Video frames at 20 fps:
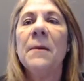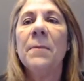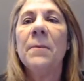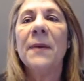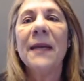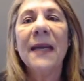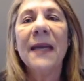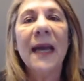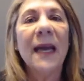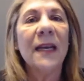
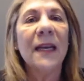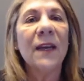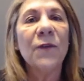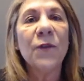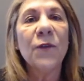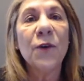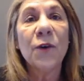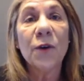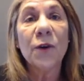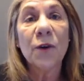But again,
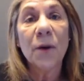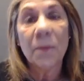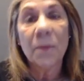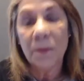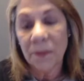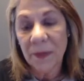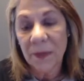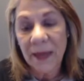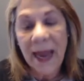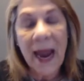if your
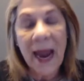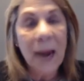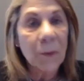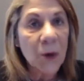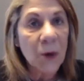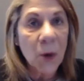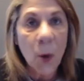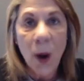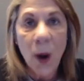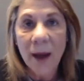
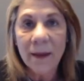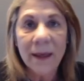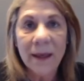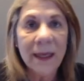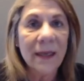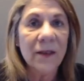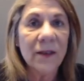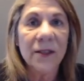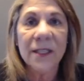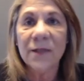camera
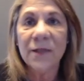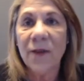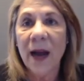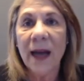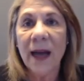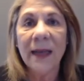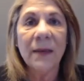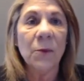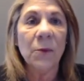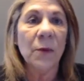quality looks
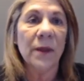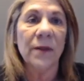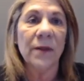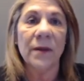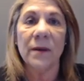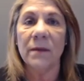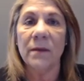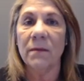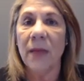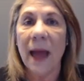fine with
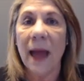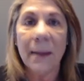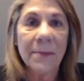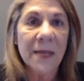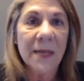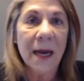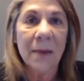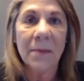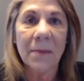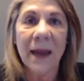the
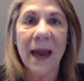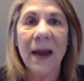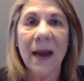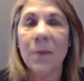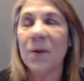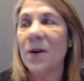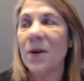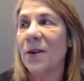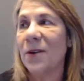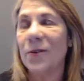laptop
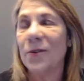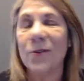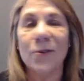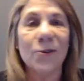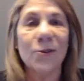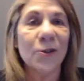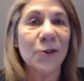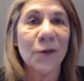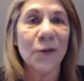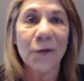camera or you're
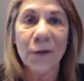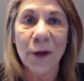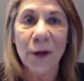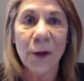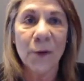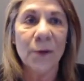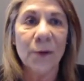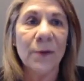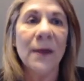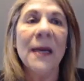using your
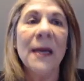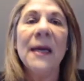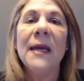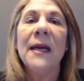phone